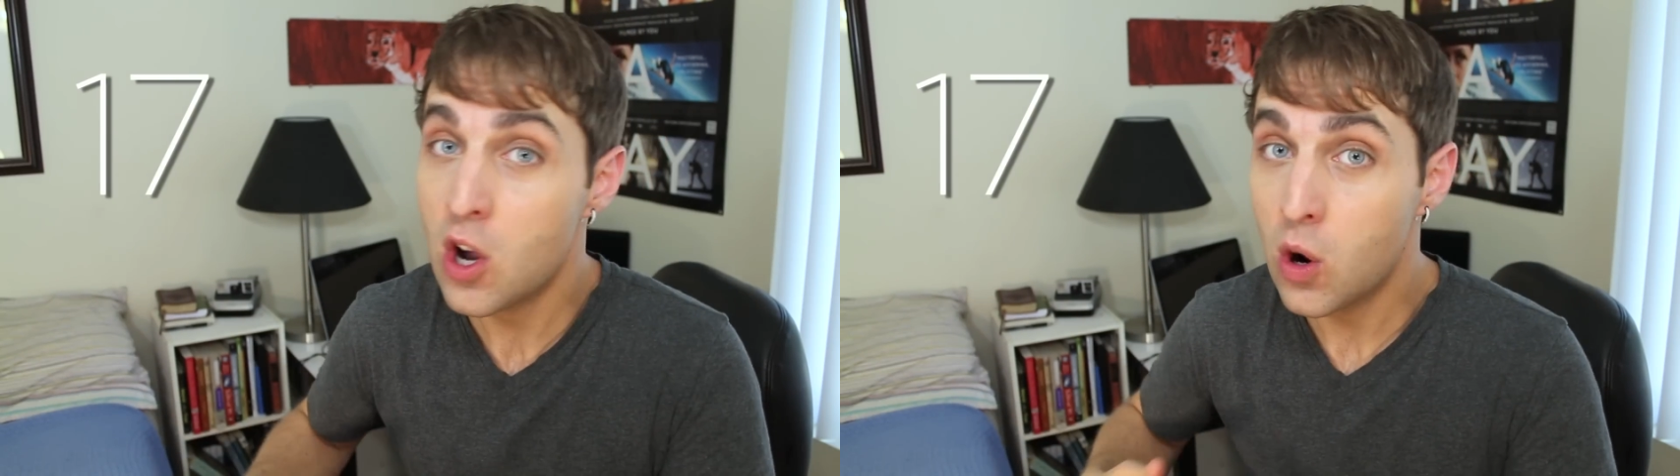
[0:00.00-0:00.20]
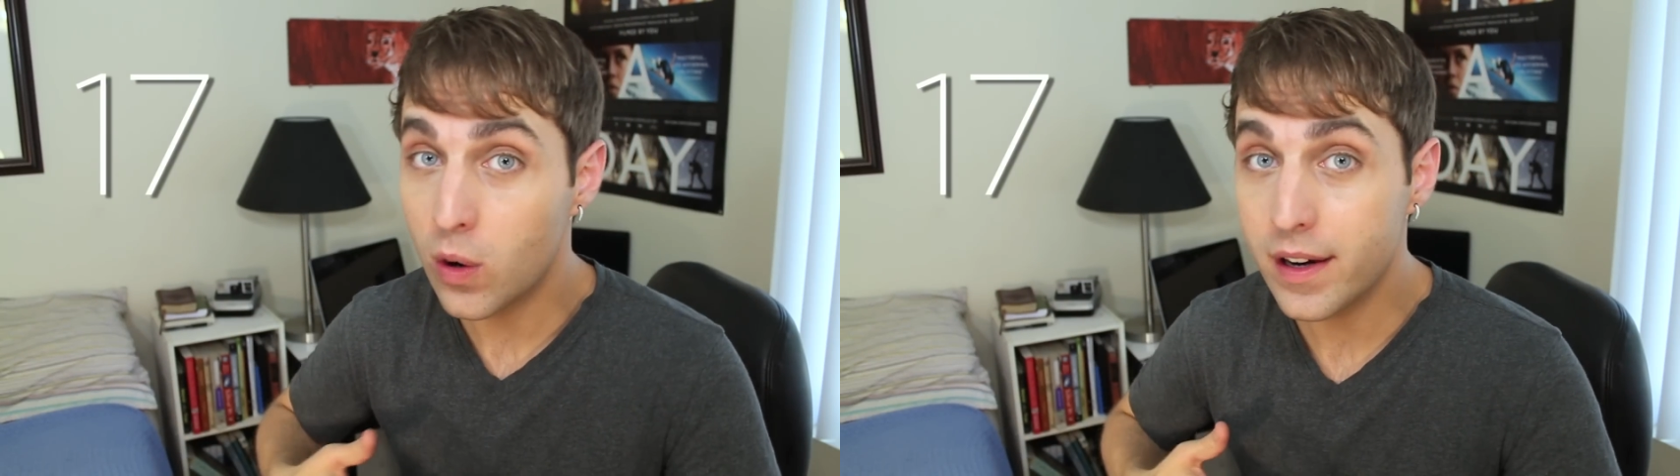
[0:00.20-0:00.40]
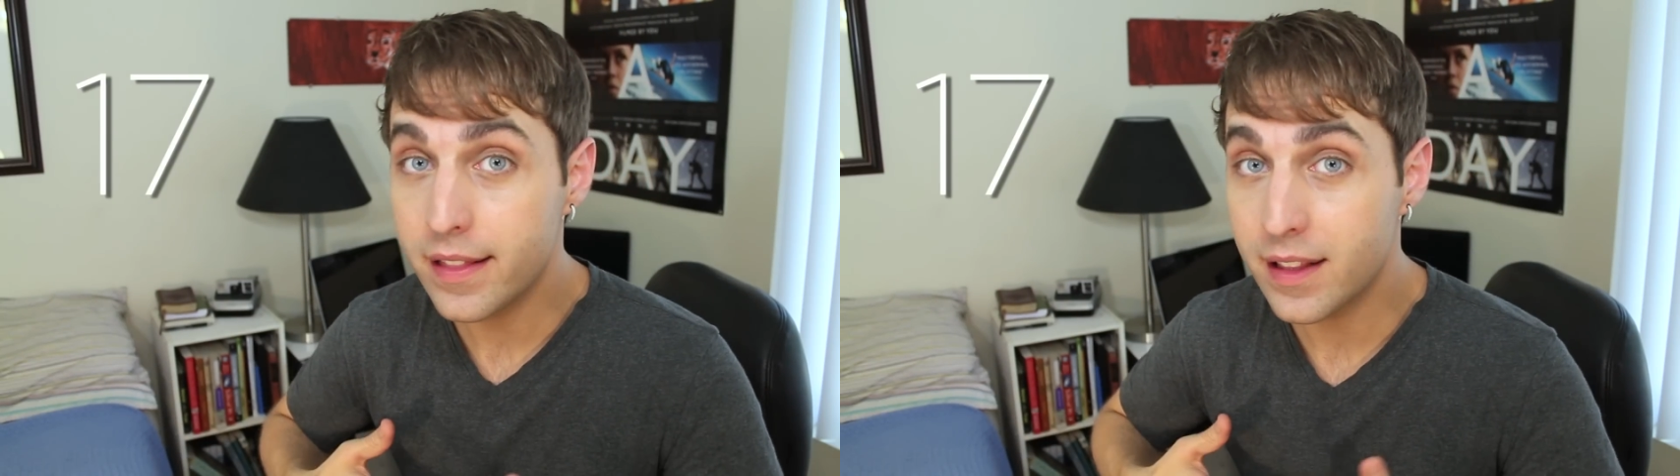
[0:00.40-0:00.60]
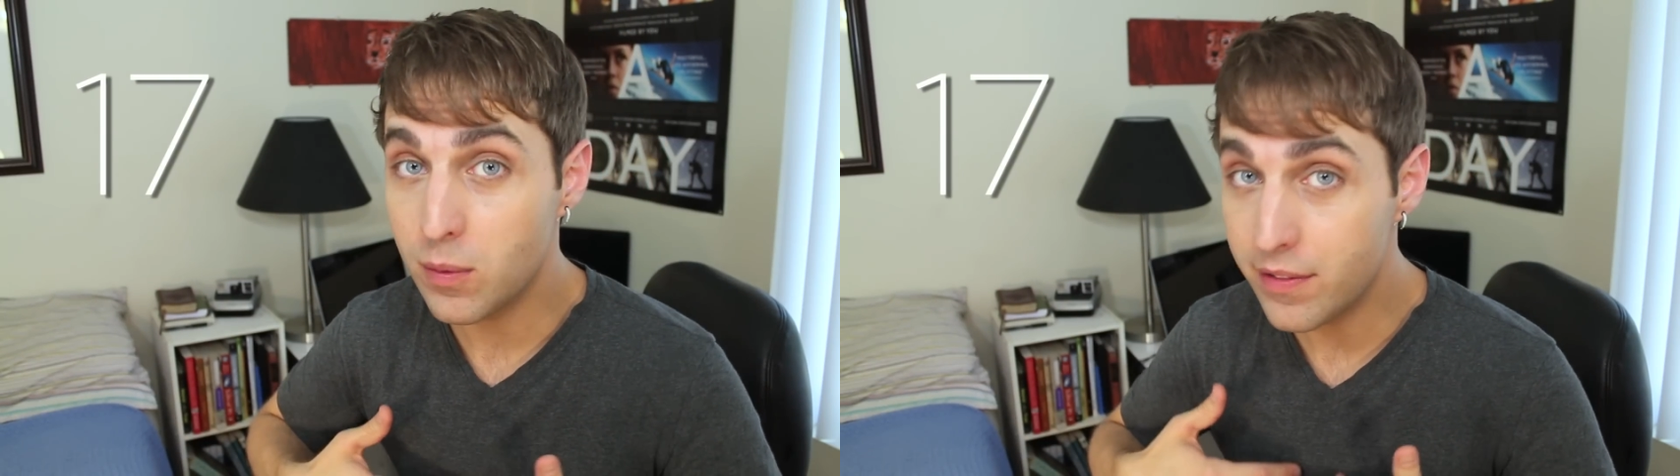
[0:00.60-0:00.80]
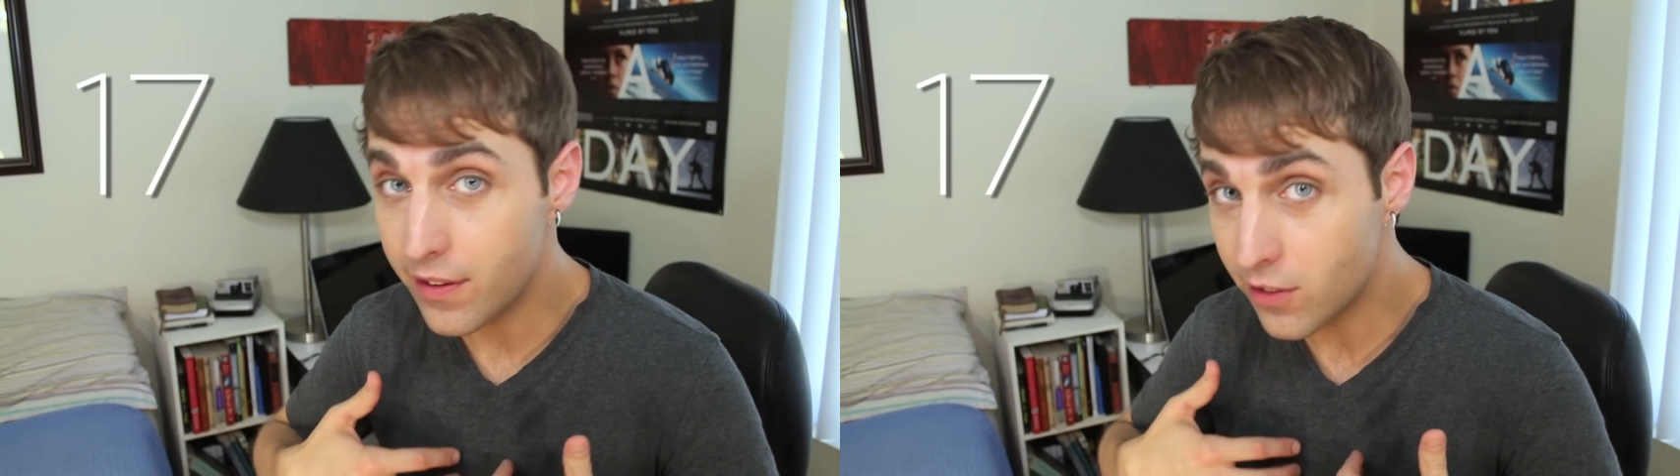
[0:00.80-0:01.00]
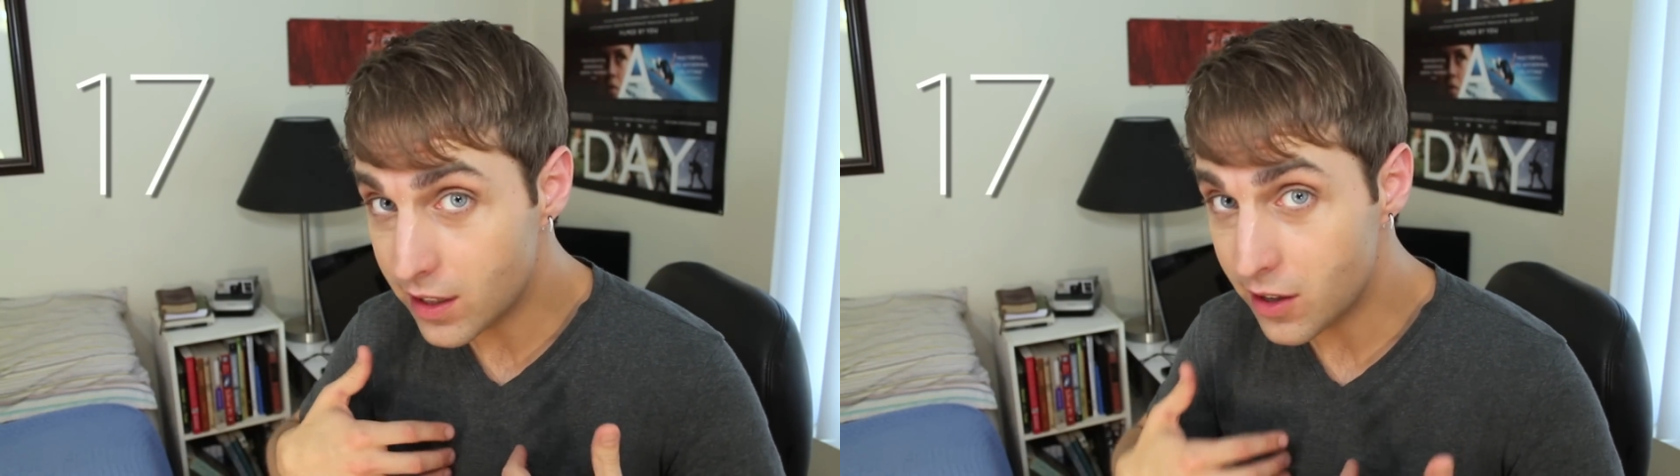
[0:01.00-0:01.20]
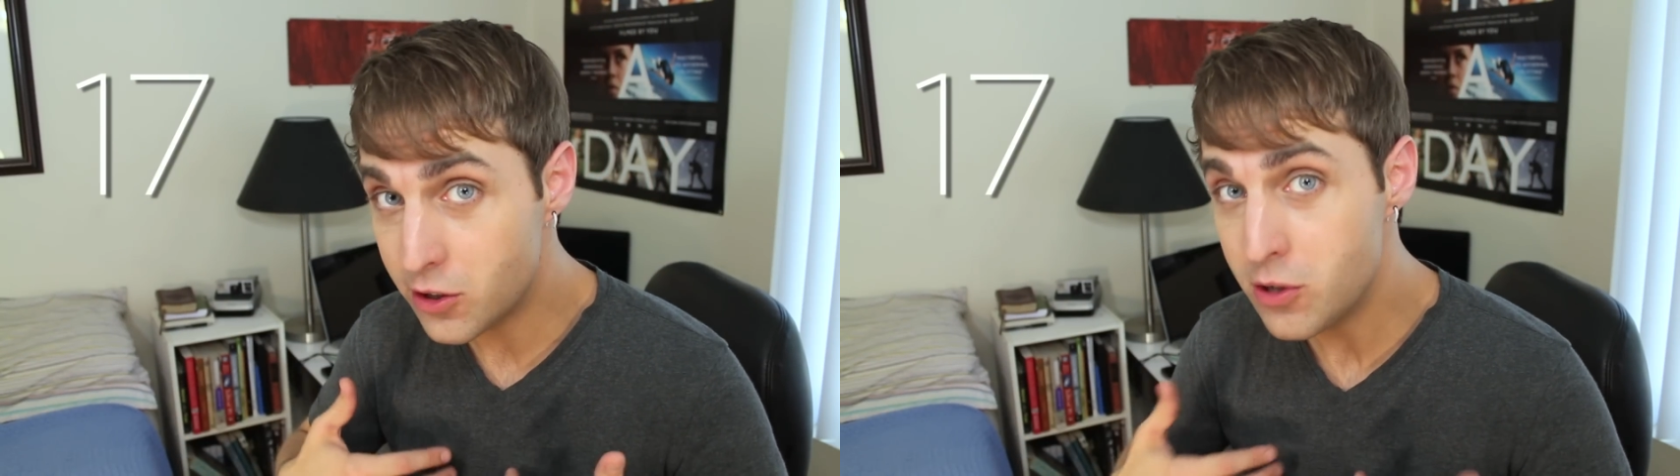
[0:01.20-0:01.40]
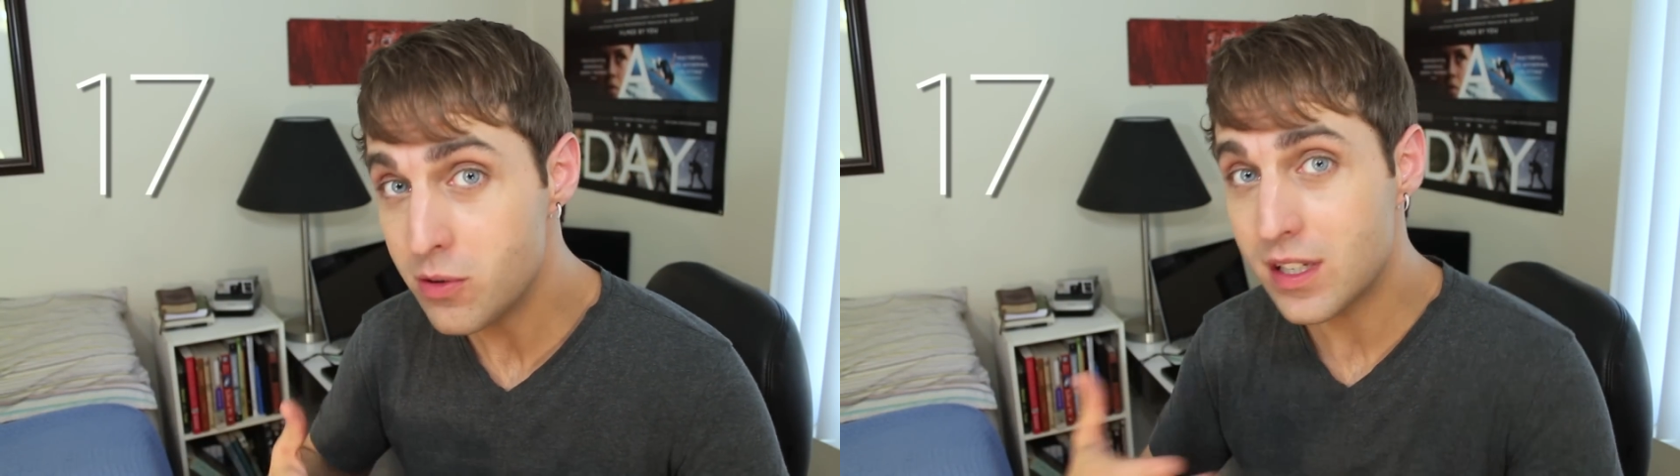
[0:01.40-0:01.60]
or anything that we've ever done
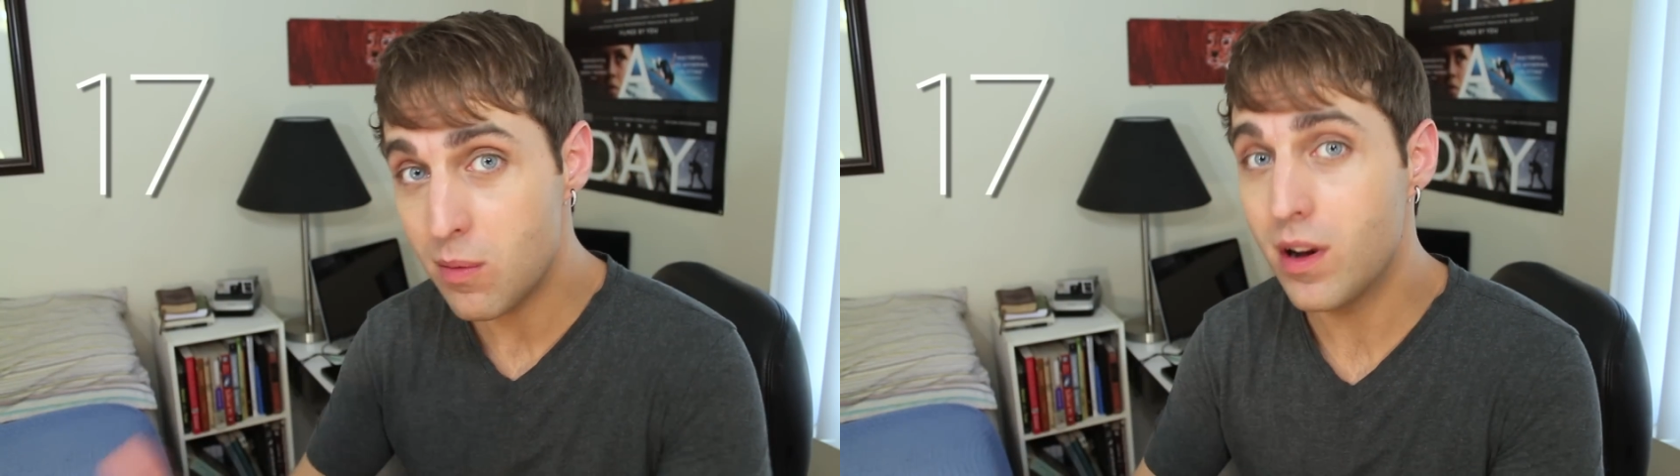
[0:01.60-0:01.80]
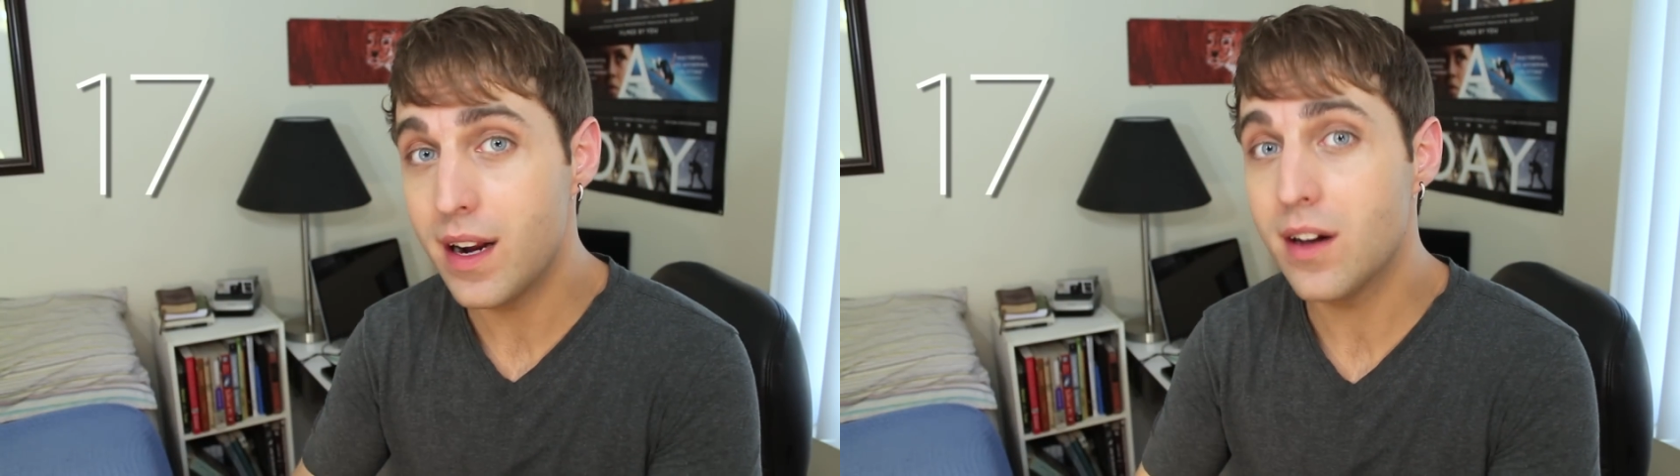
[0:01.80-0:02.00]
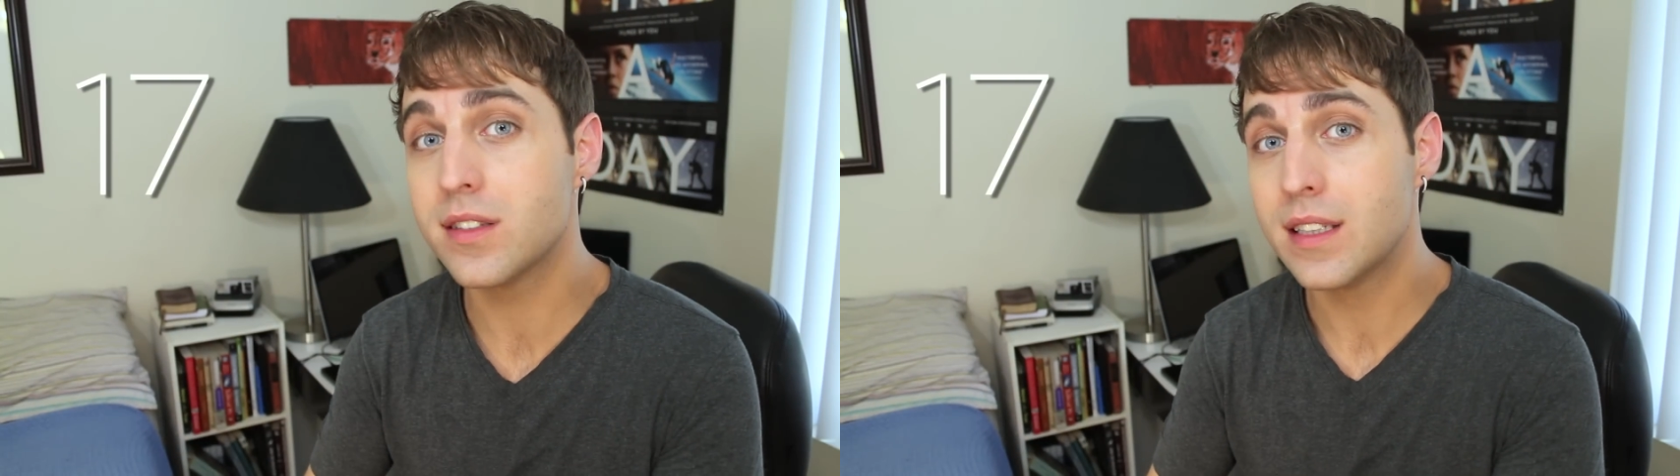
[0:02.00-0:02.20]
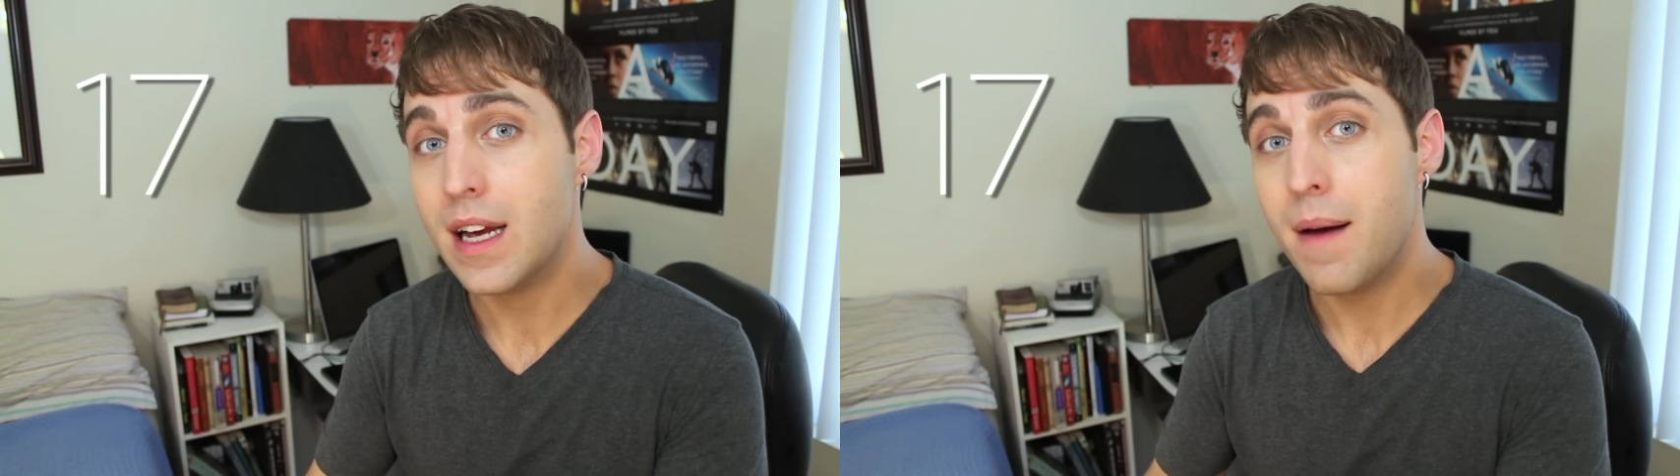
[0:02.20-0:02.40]
to someone else